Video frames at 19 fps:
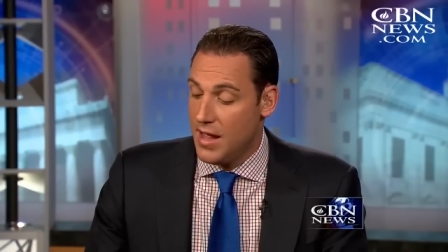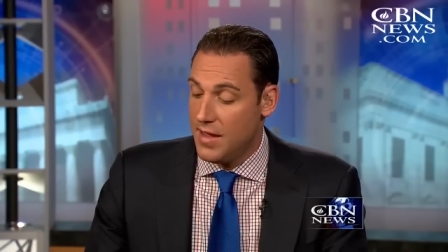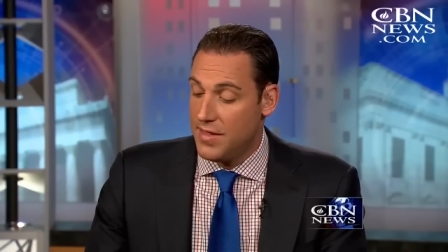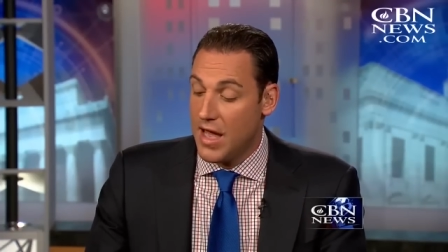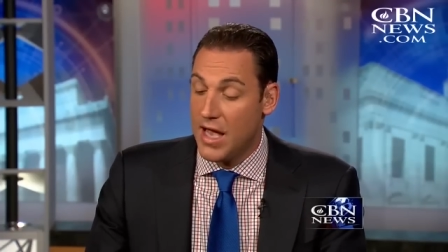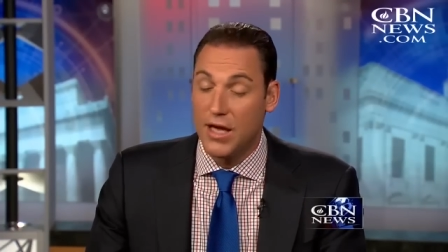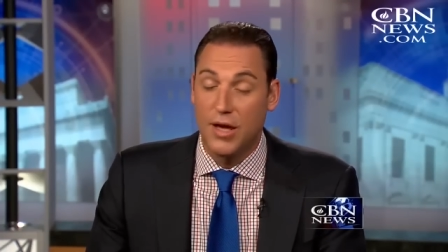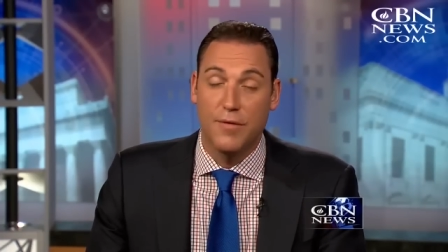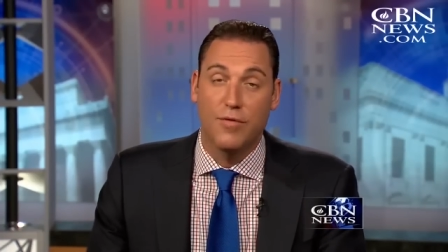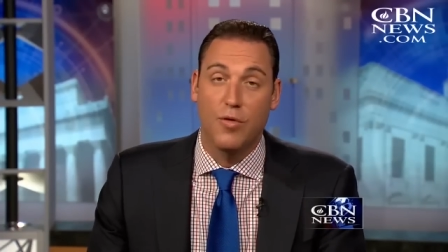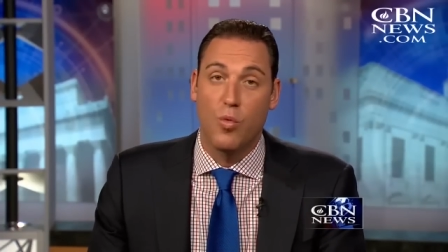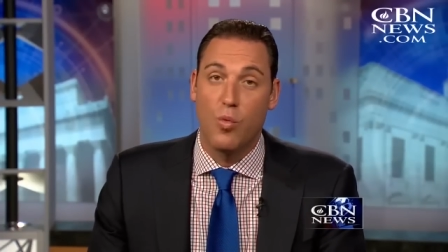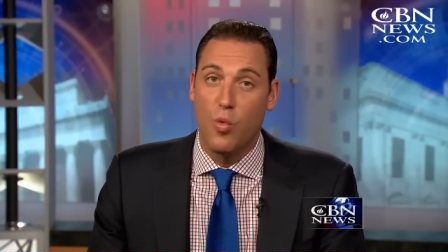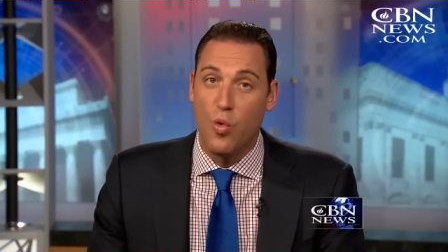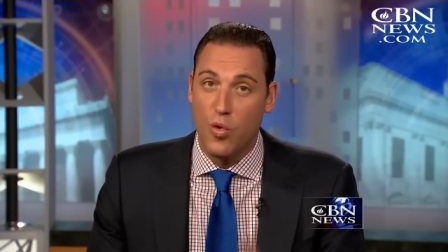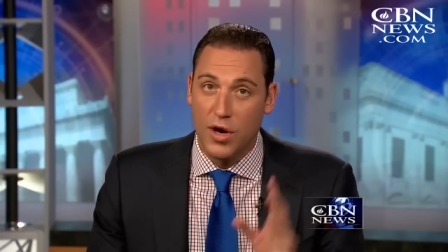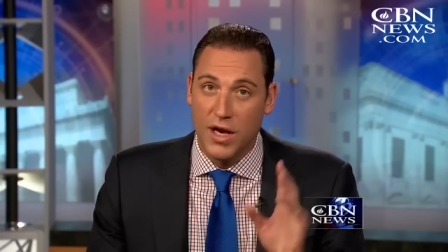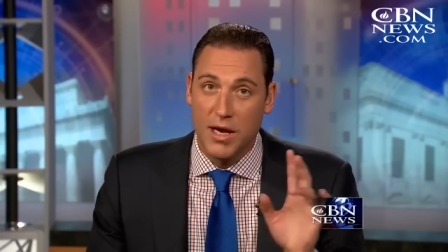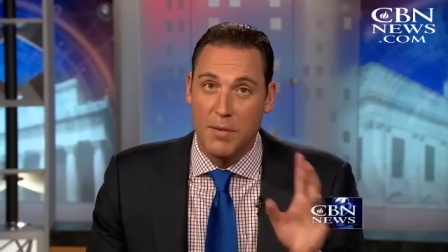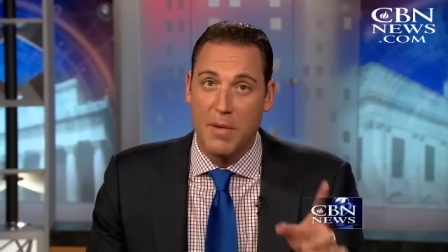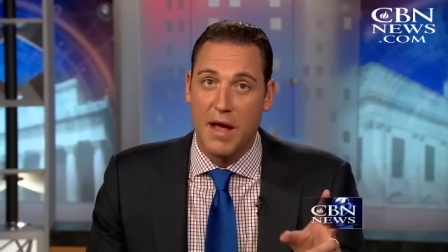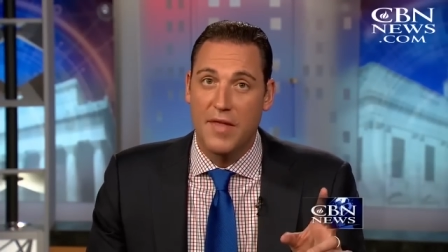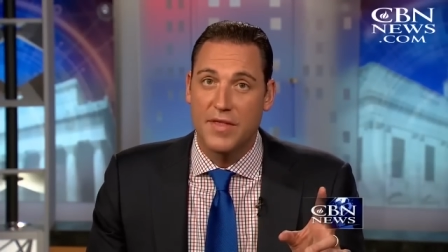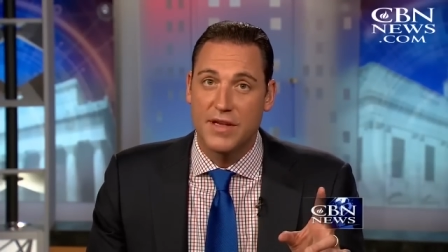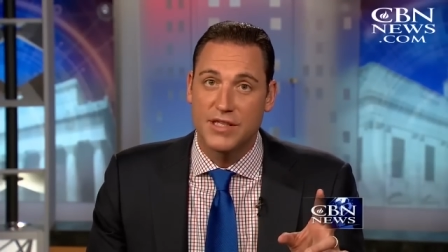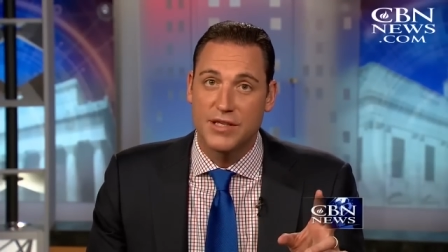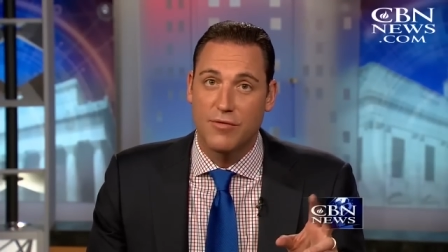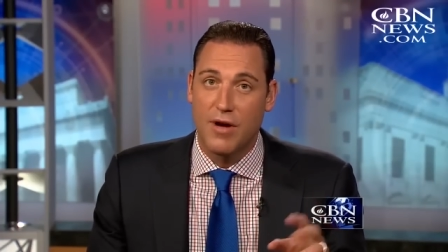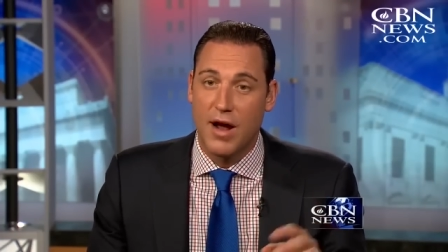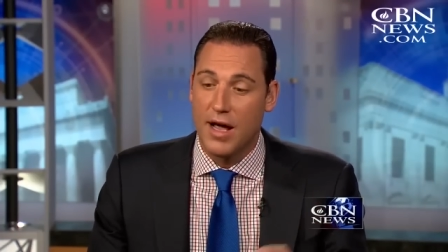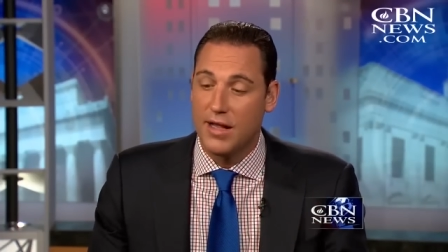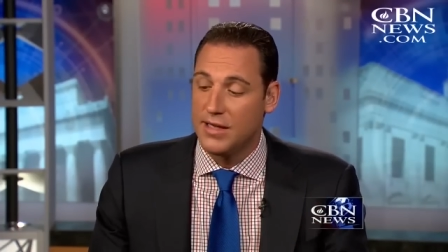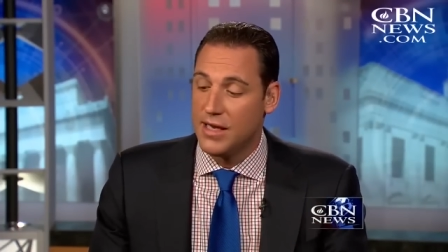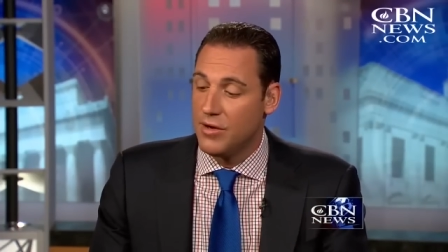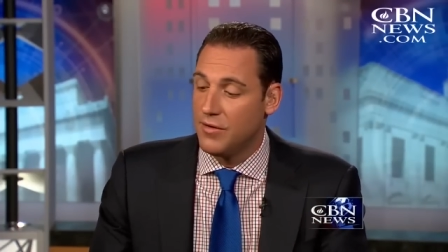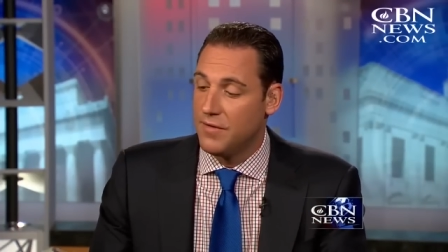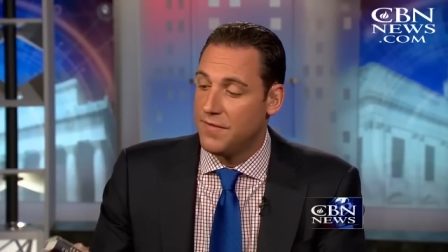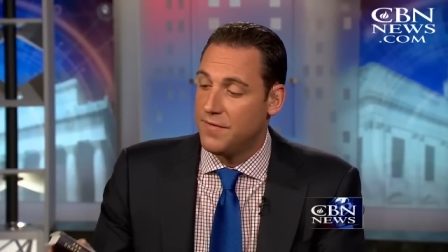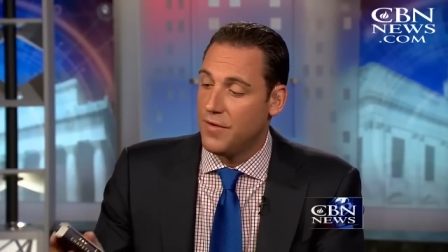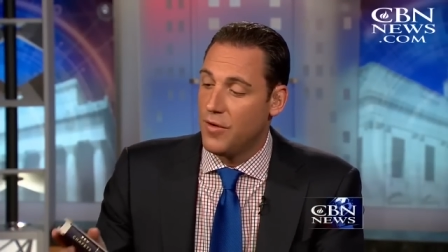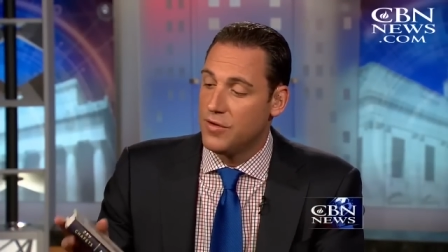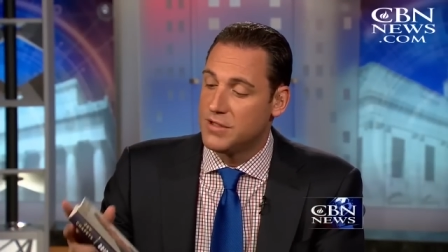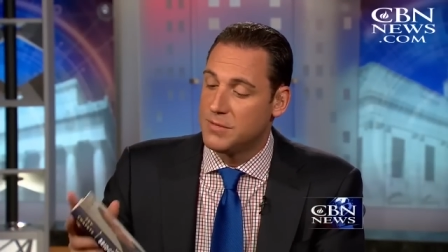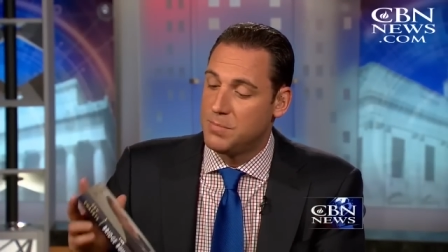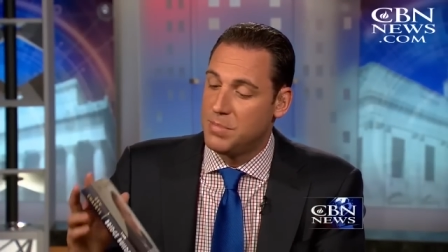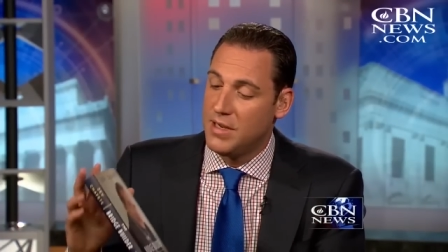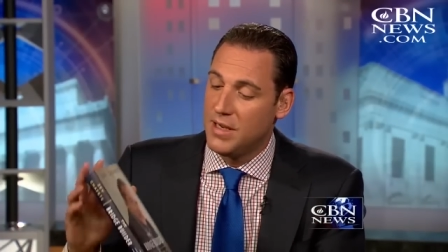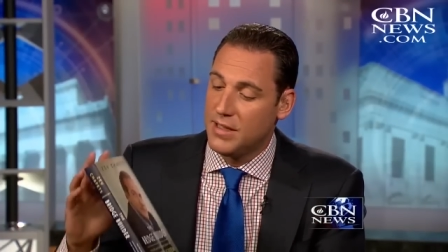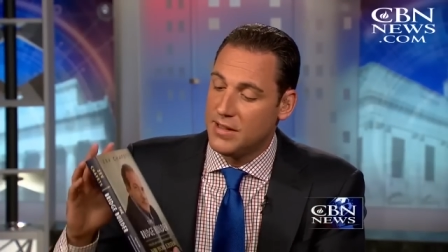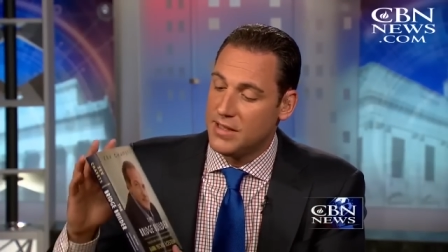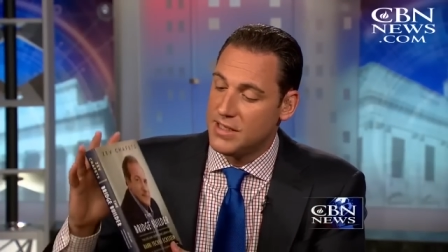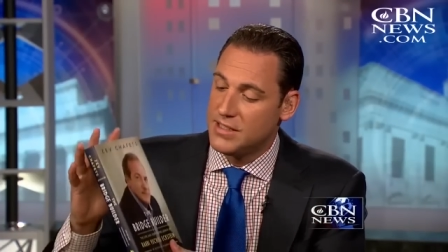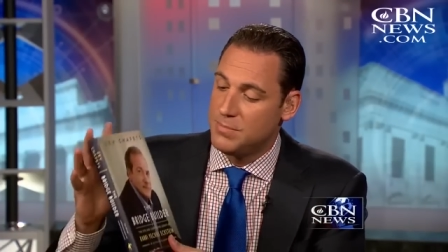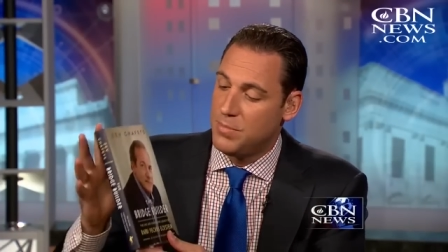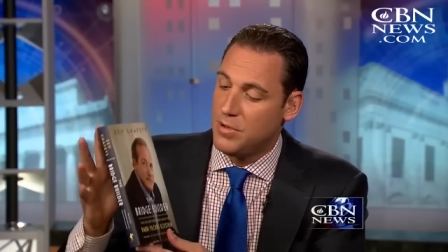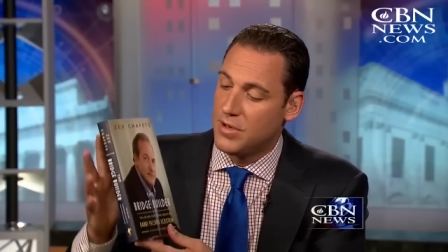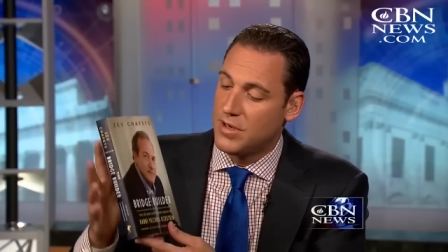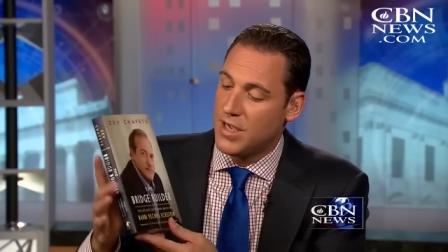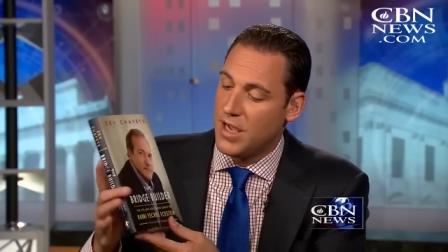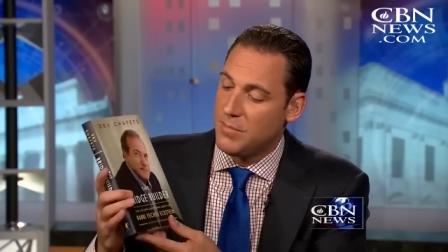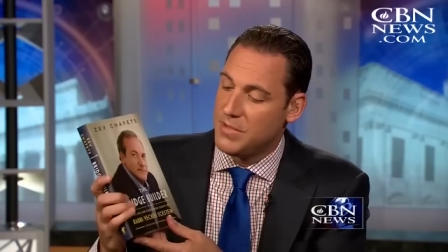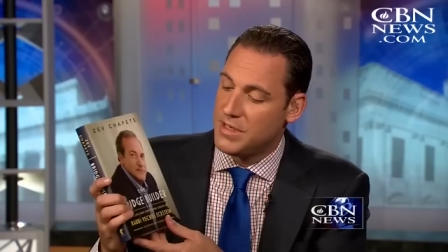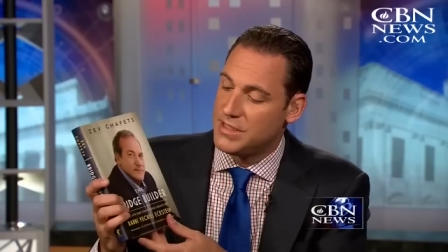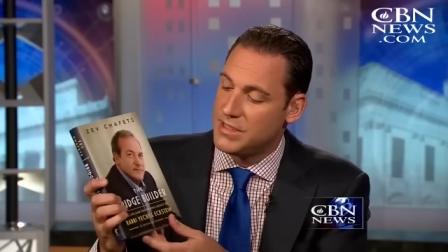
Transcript: Thank you for warning about this Iran deal. And folks, pick this book up.